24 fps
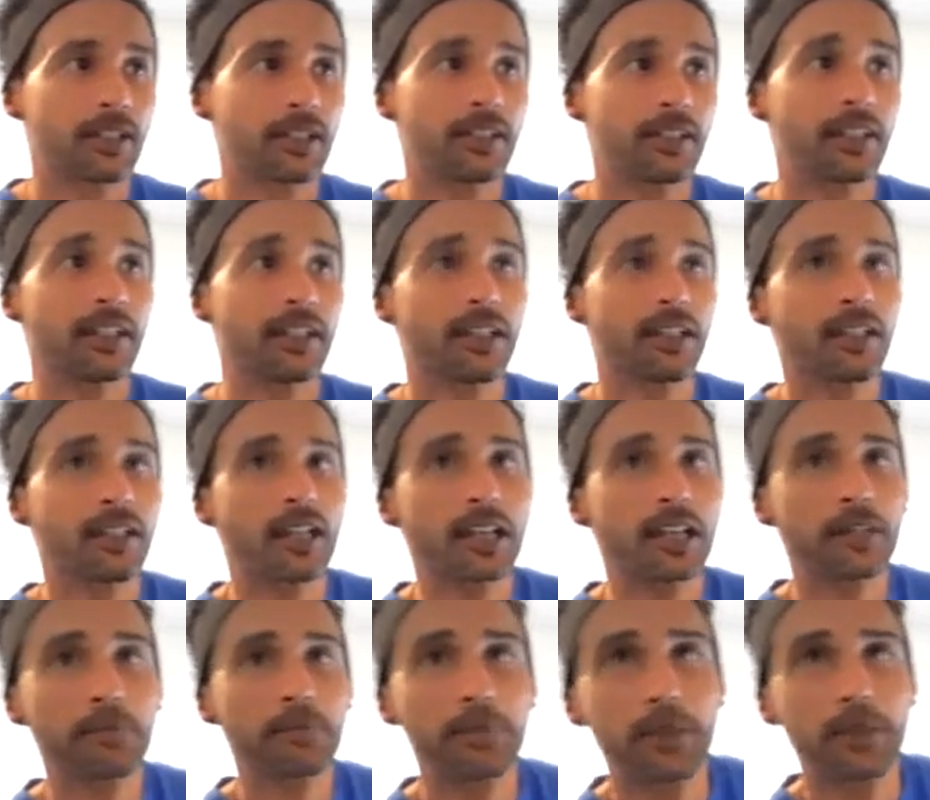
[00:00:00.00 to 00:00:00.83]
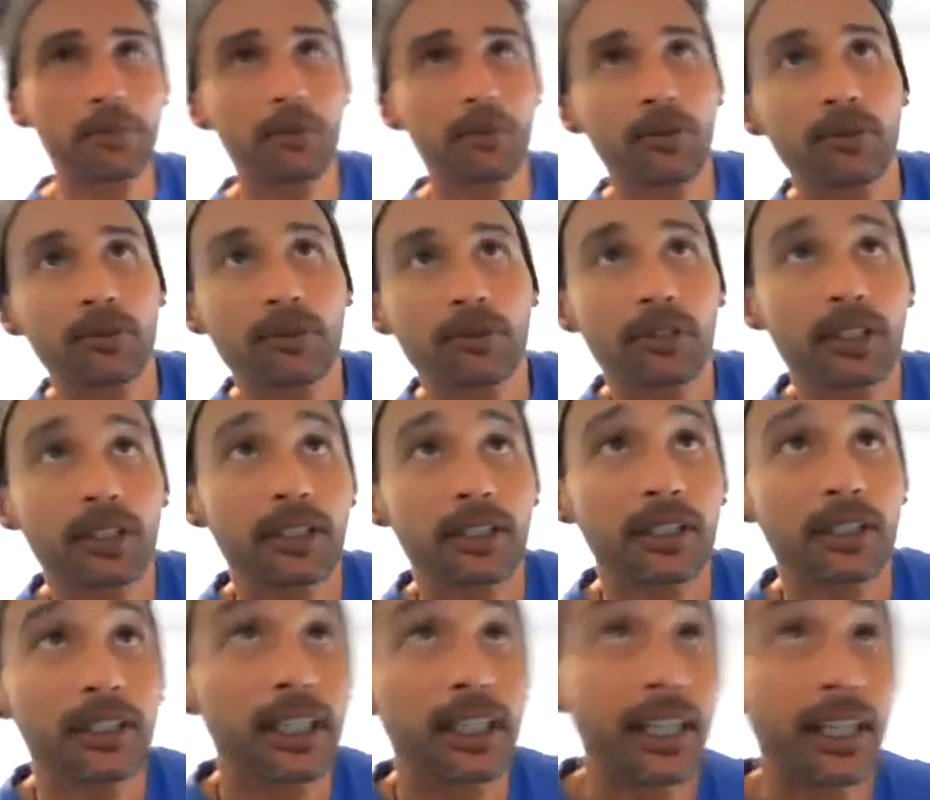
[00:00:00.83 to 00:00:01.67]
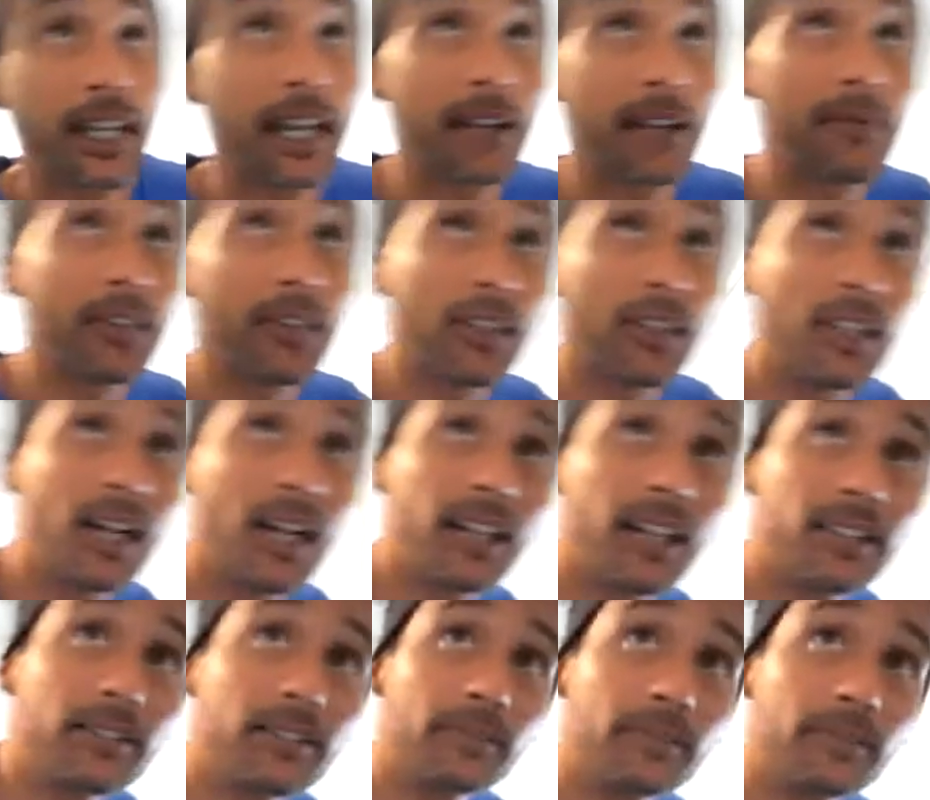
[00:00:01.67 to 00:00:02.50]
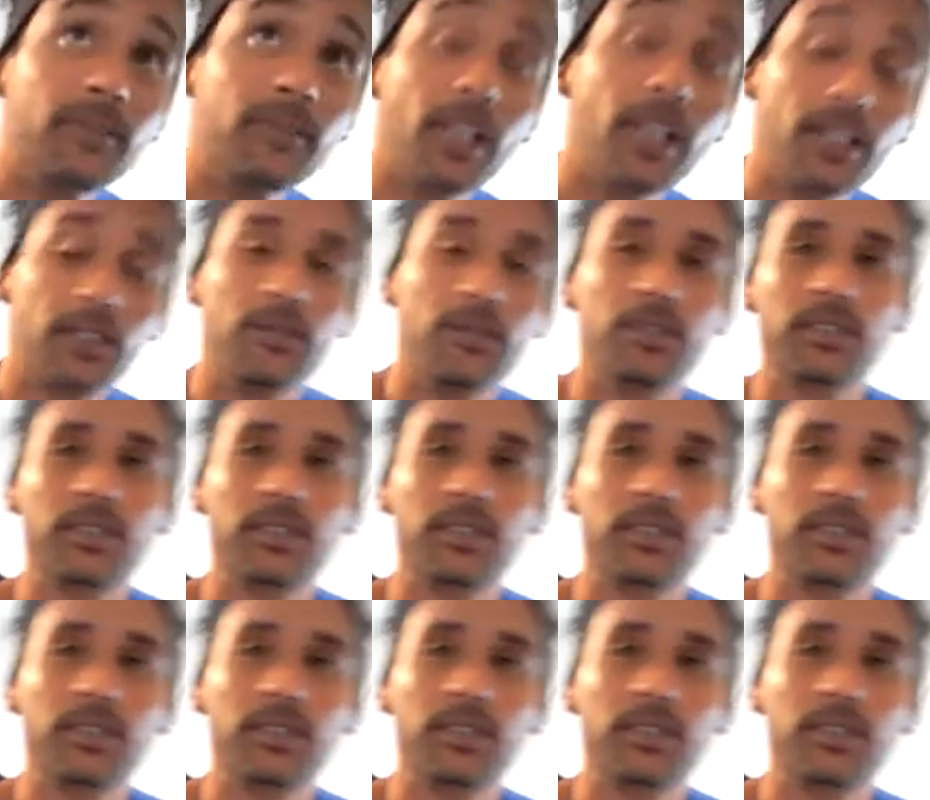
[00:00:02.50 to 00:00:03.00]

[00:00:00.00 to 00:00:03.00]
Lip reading: yeah, a lot of people, they have a lot of, like you